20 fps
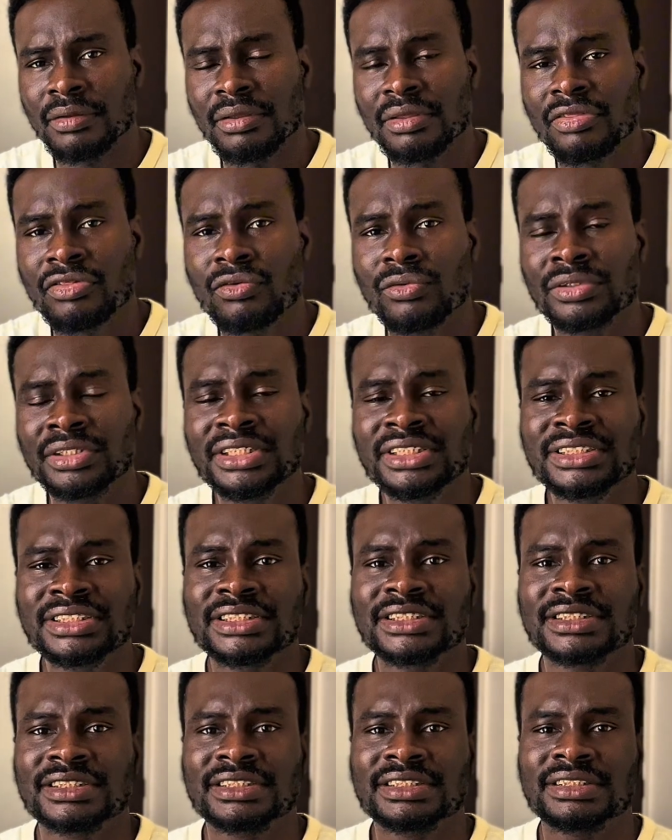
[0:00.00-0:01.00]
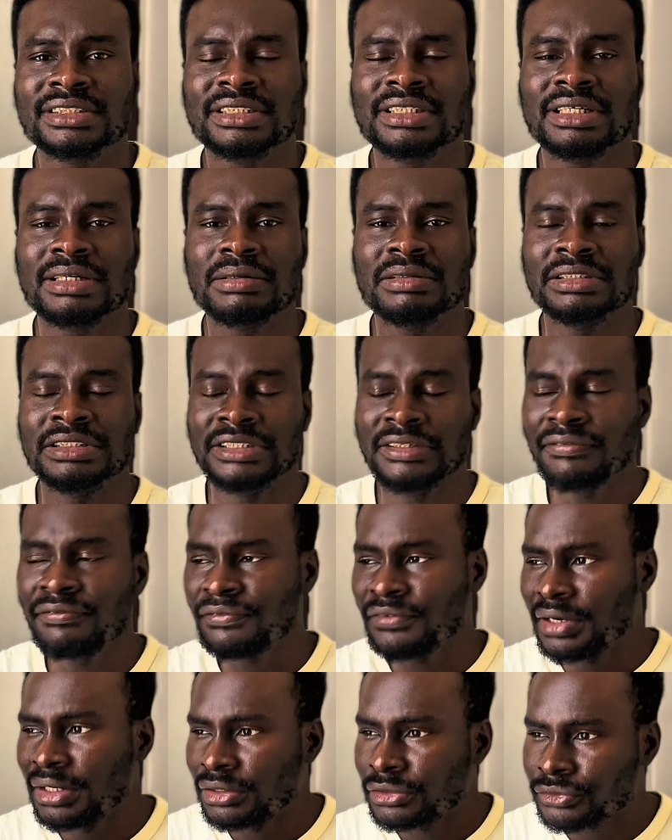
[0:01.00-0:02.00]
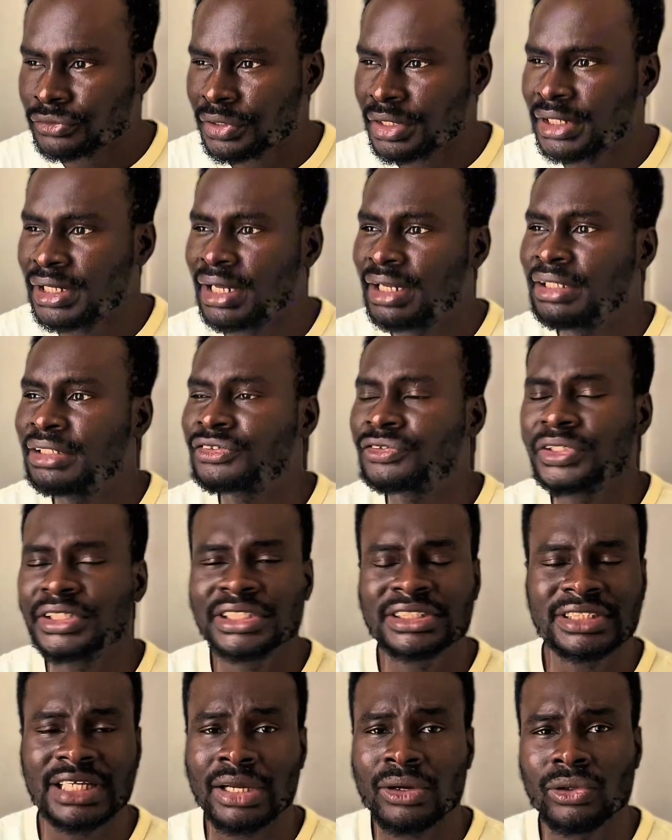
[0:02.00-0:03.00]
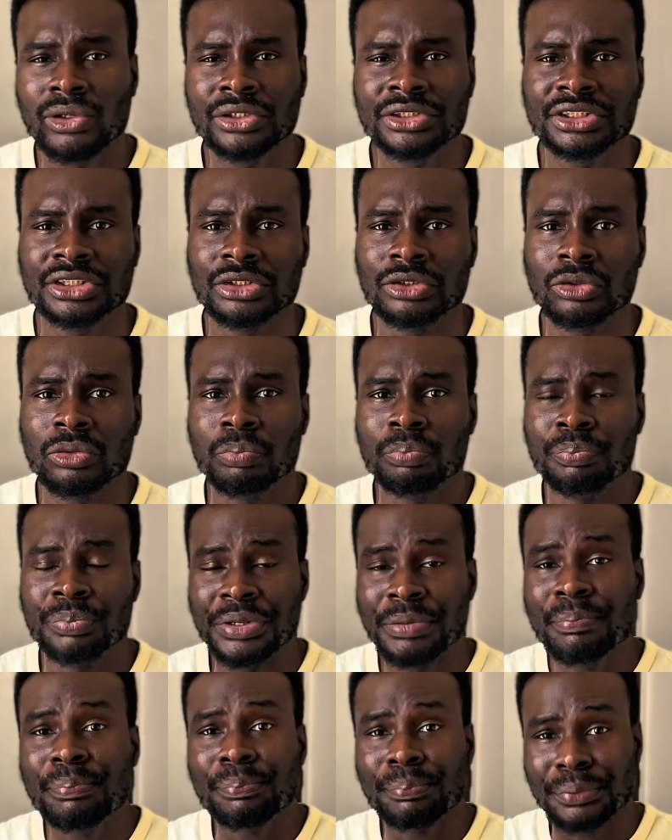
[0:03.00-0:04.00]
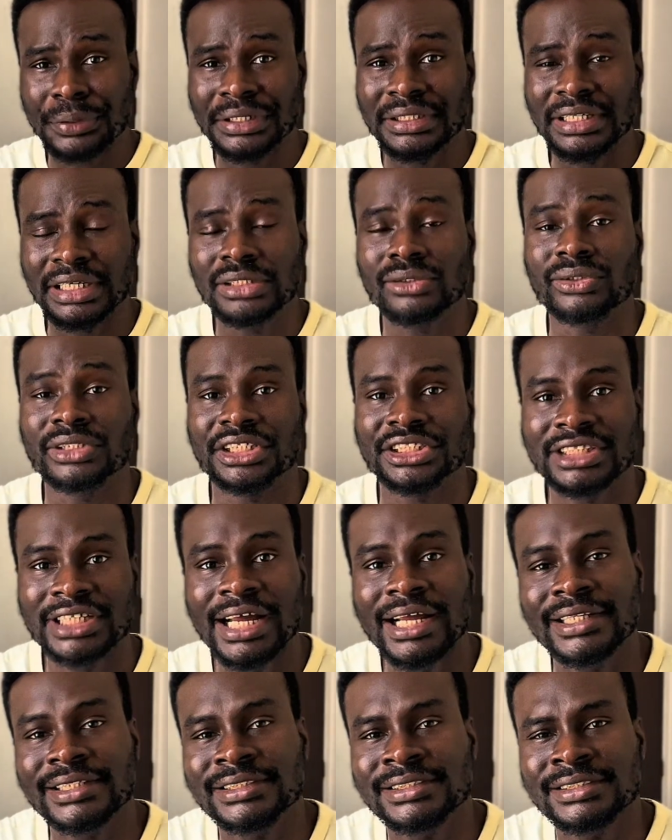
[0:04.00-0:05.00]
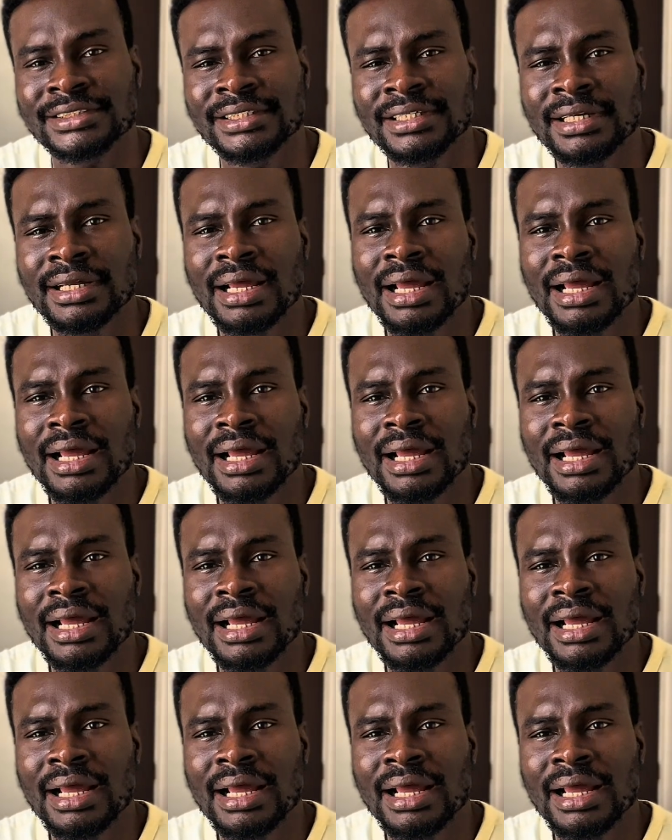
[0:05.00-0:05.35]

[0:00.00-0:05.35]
So this is different trading psychology being printed on the charts.